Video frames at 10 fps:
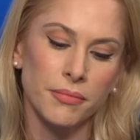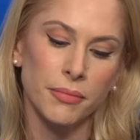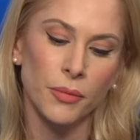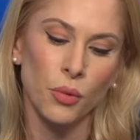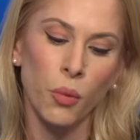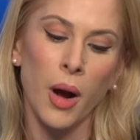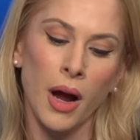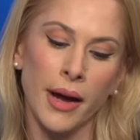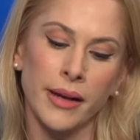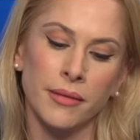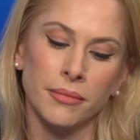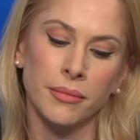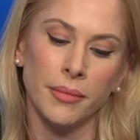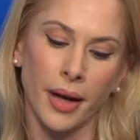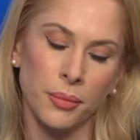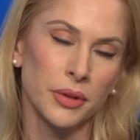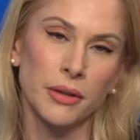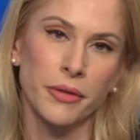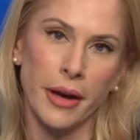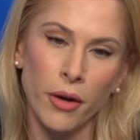why I
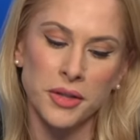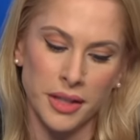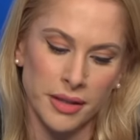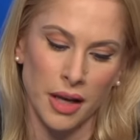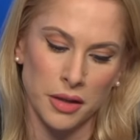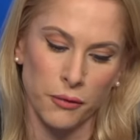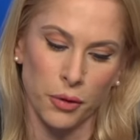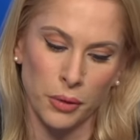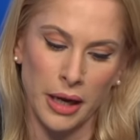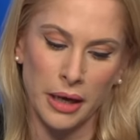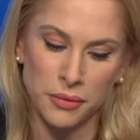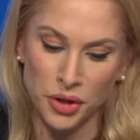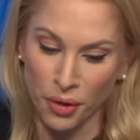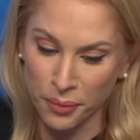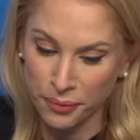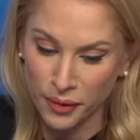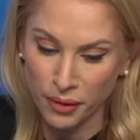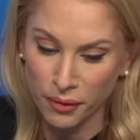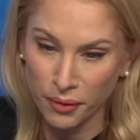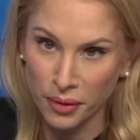believe they are successful, okay? So
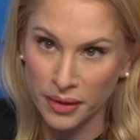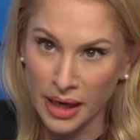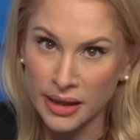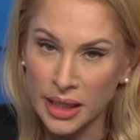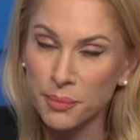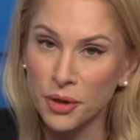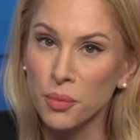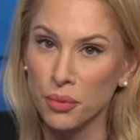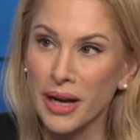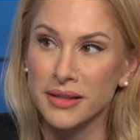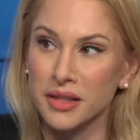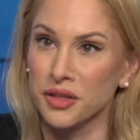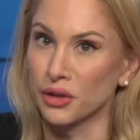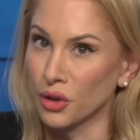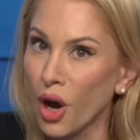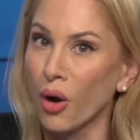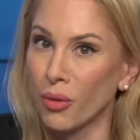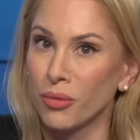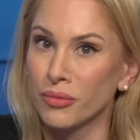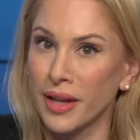they keep their prices
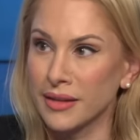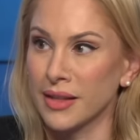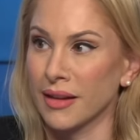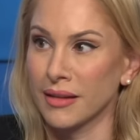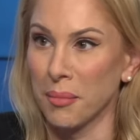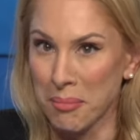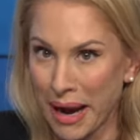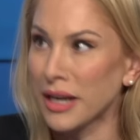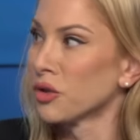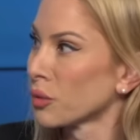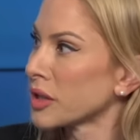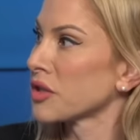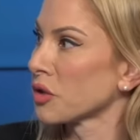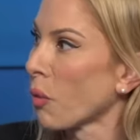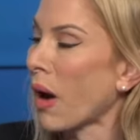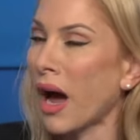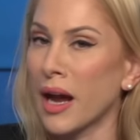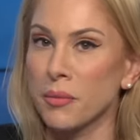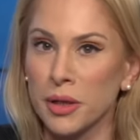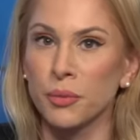low. That's like the main reason
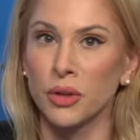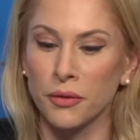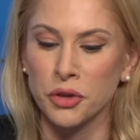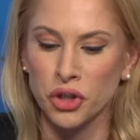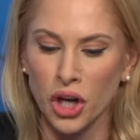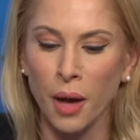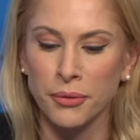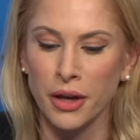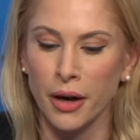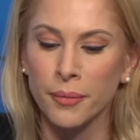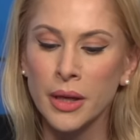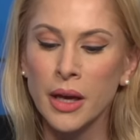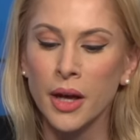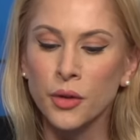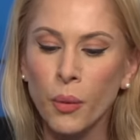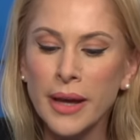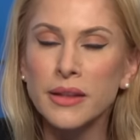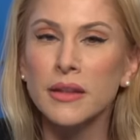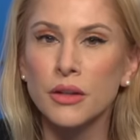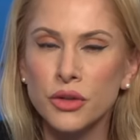why people love to shop there. And the way
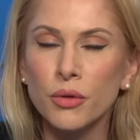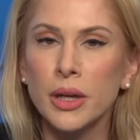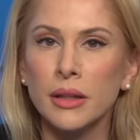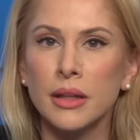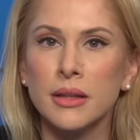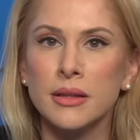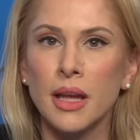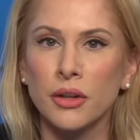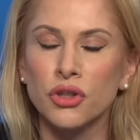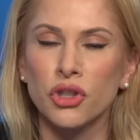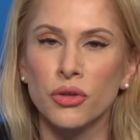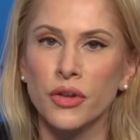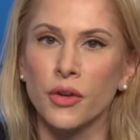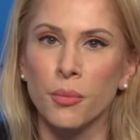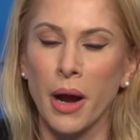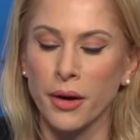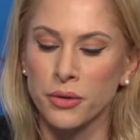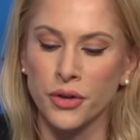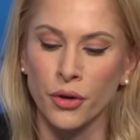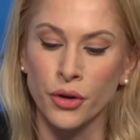that they do it is they ensure that their
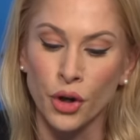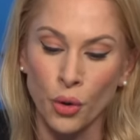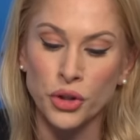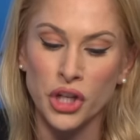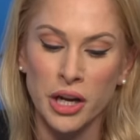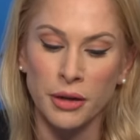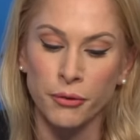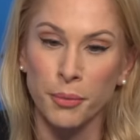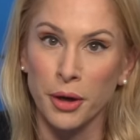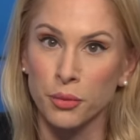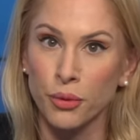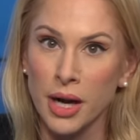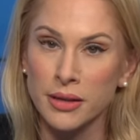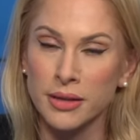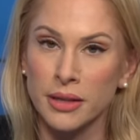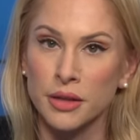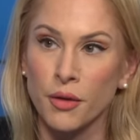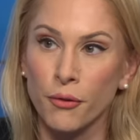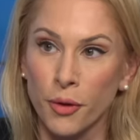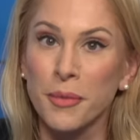buyers are negotiating for better prices
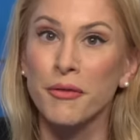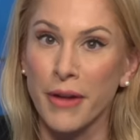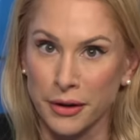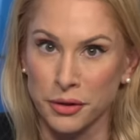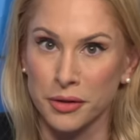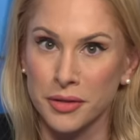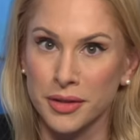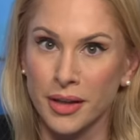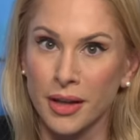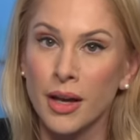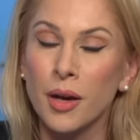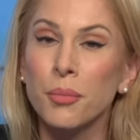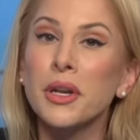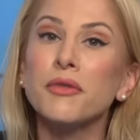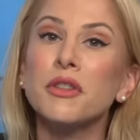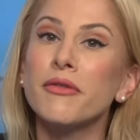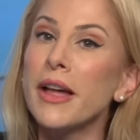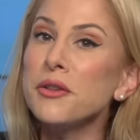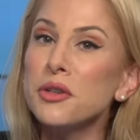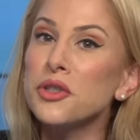from the vendors. But if the
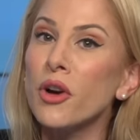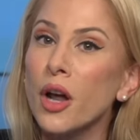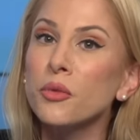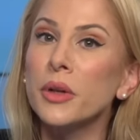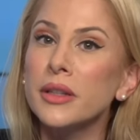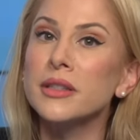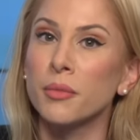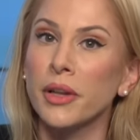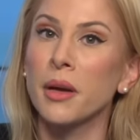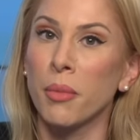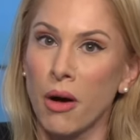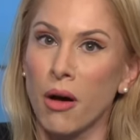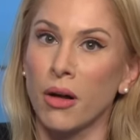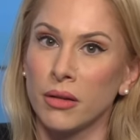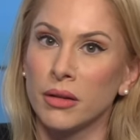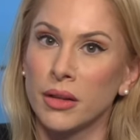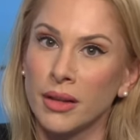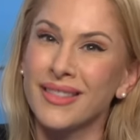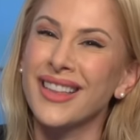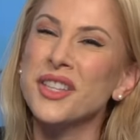vendors are unwilling to play ball,
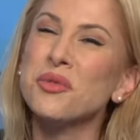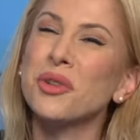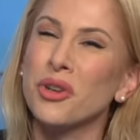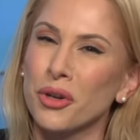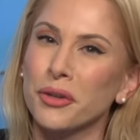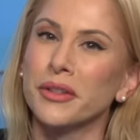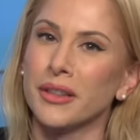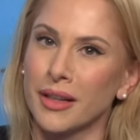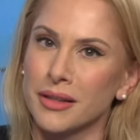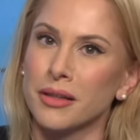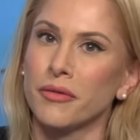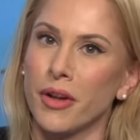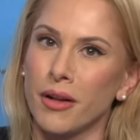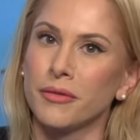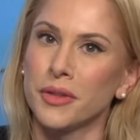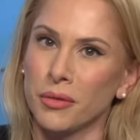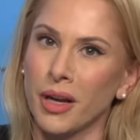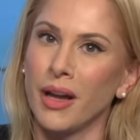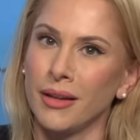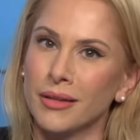that's when Kirkland gets involved,
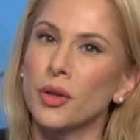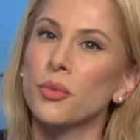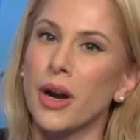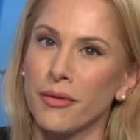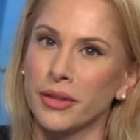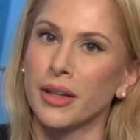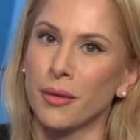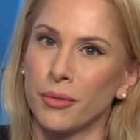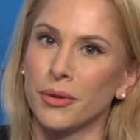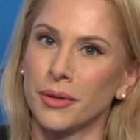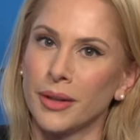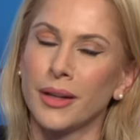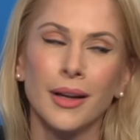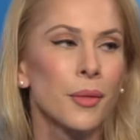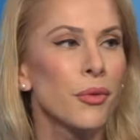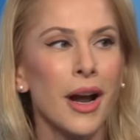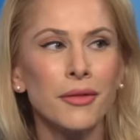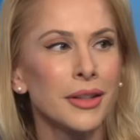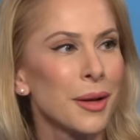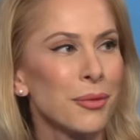okay? Their private label.
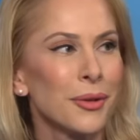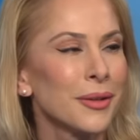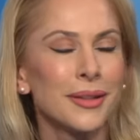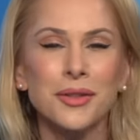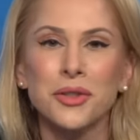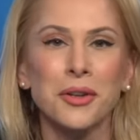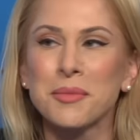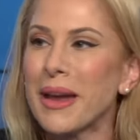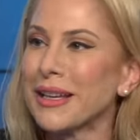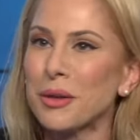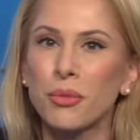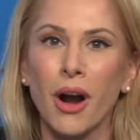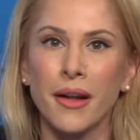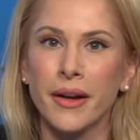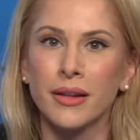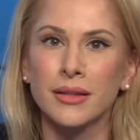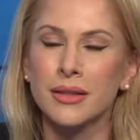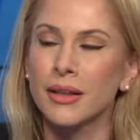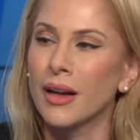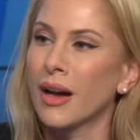Private label starts making the
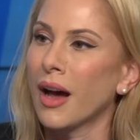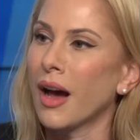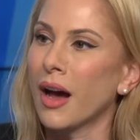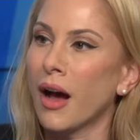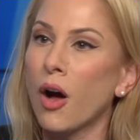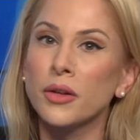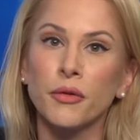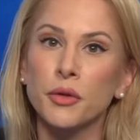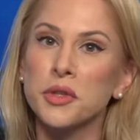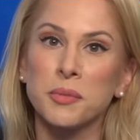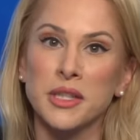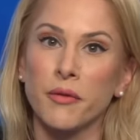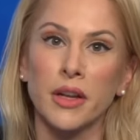products. Uh, I'll give you a specific